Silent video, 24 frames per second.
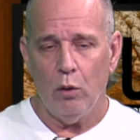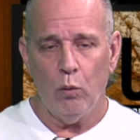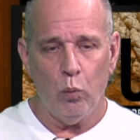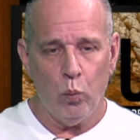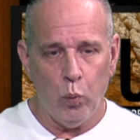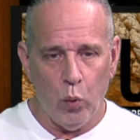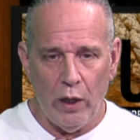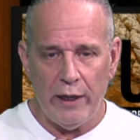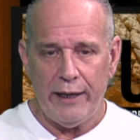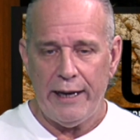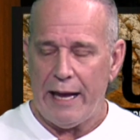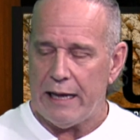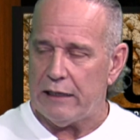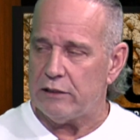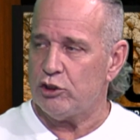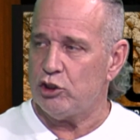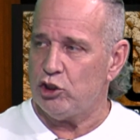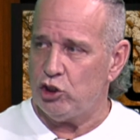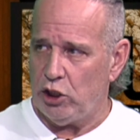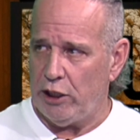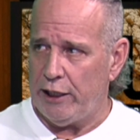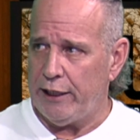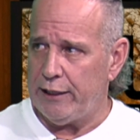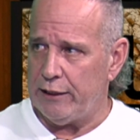what has
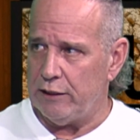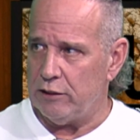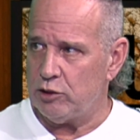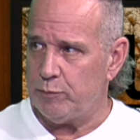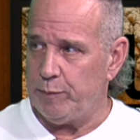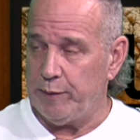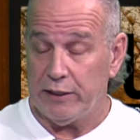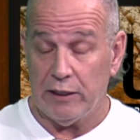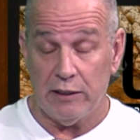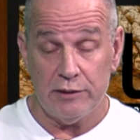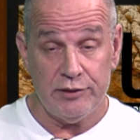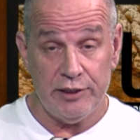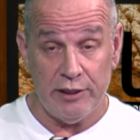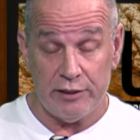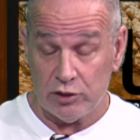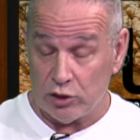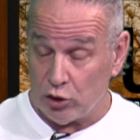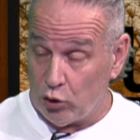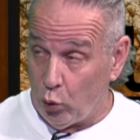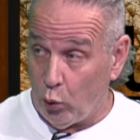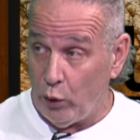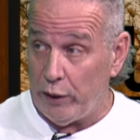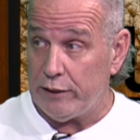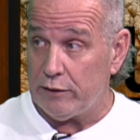changed because it's
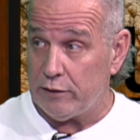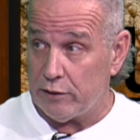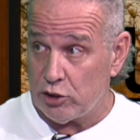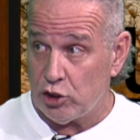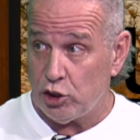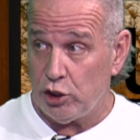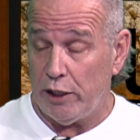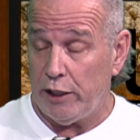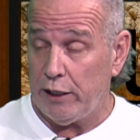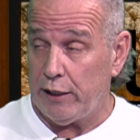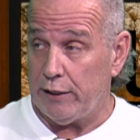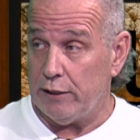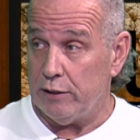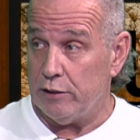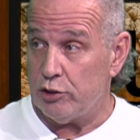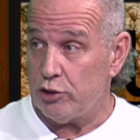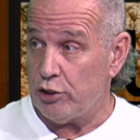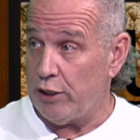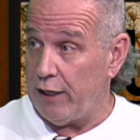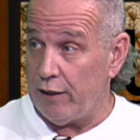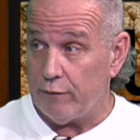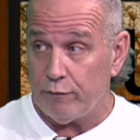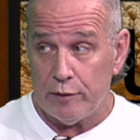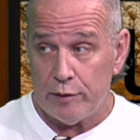going to change
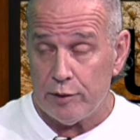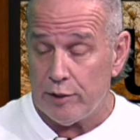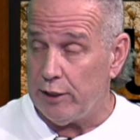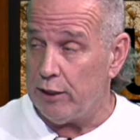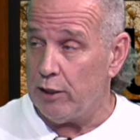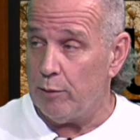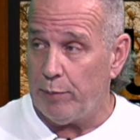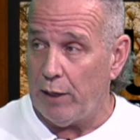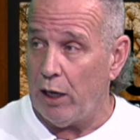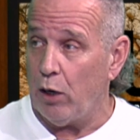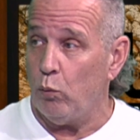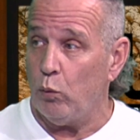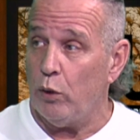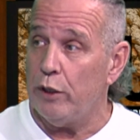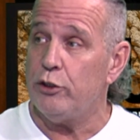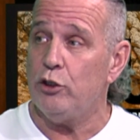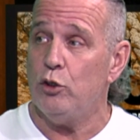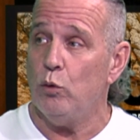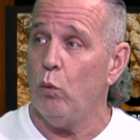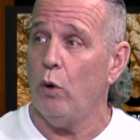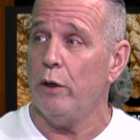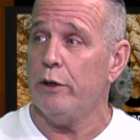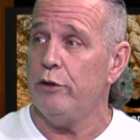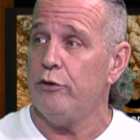everything about what you
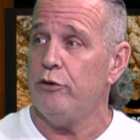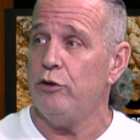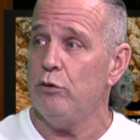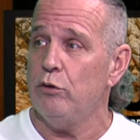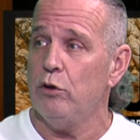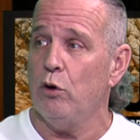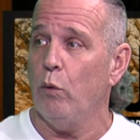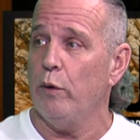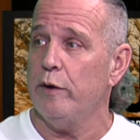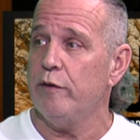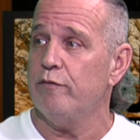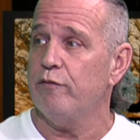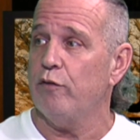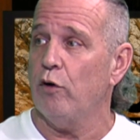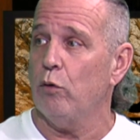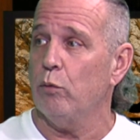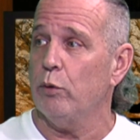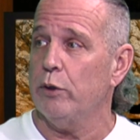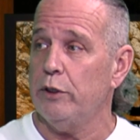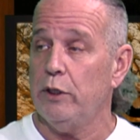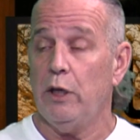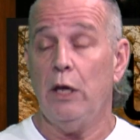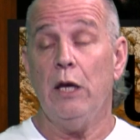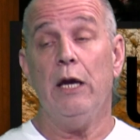want to do going
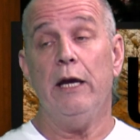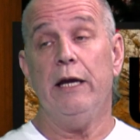forward.